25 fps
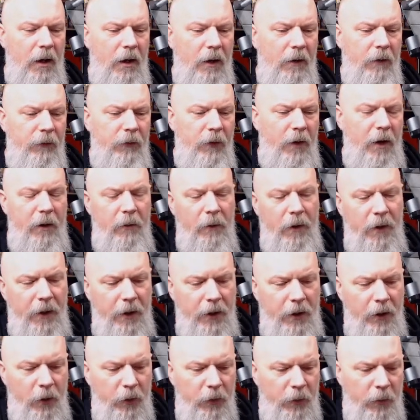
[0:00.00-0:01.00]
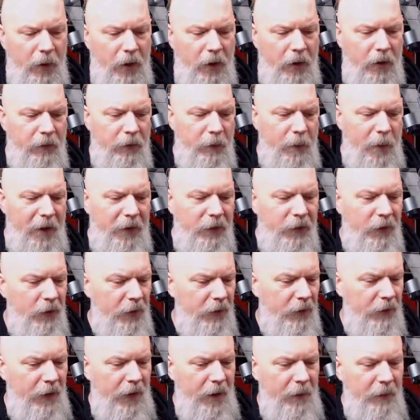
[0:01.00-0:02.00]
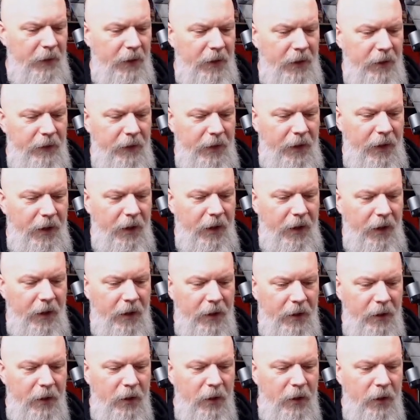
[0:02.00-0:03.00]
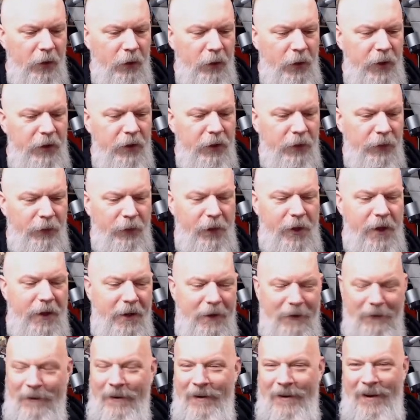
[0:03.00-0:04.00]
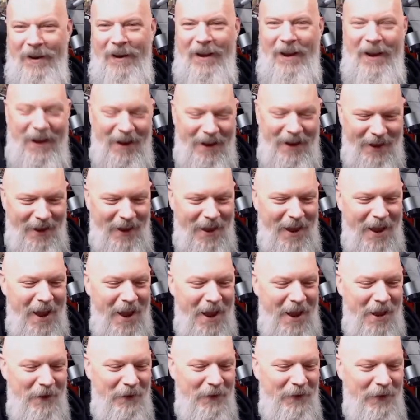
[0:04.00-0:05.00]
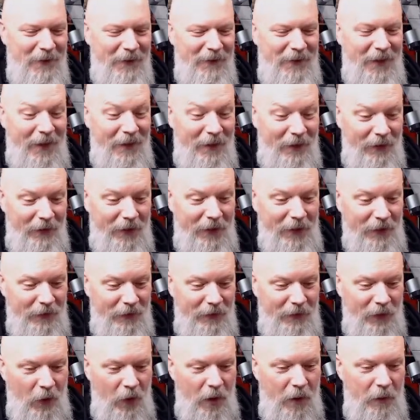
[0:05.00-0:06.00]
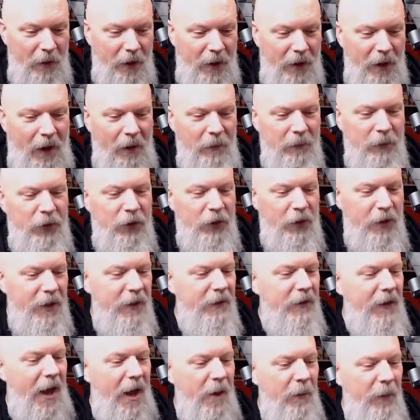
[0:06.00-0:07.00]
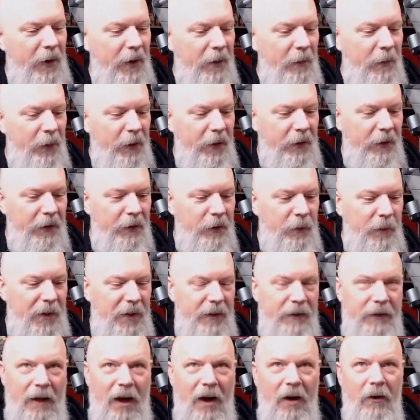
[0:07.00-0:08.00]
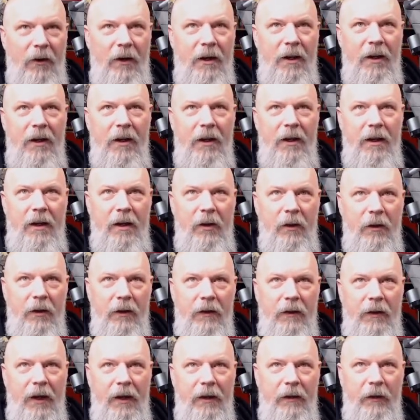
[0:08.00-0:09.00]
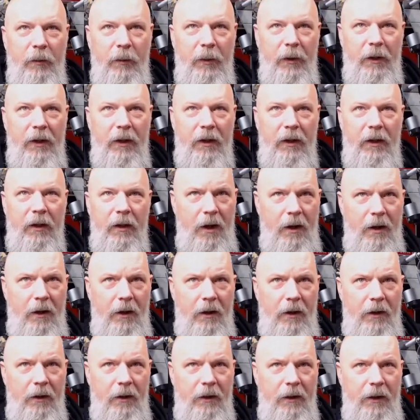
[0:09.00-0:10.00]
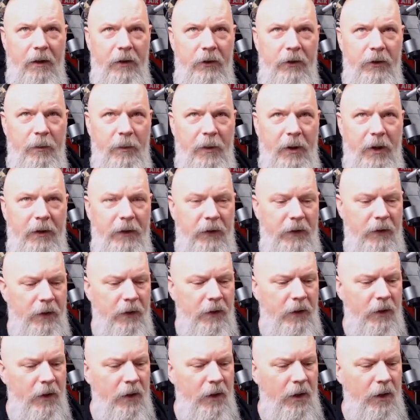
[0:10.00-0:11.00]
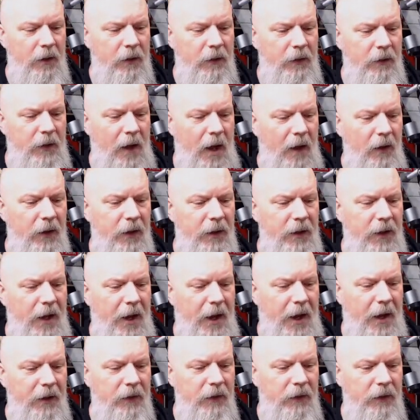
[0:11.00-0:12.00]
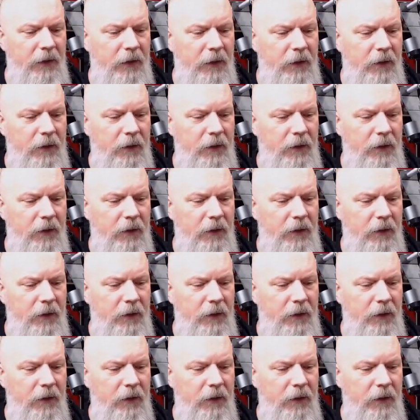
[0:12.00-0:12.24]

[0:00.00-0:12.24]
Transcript: For anyone that knows Mark of Pestilence Labs, he is a creature freak, to say the least. So I'm sure he's happy at putting this piece out here in the States, but there's your bust. Solid cast.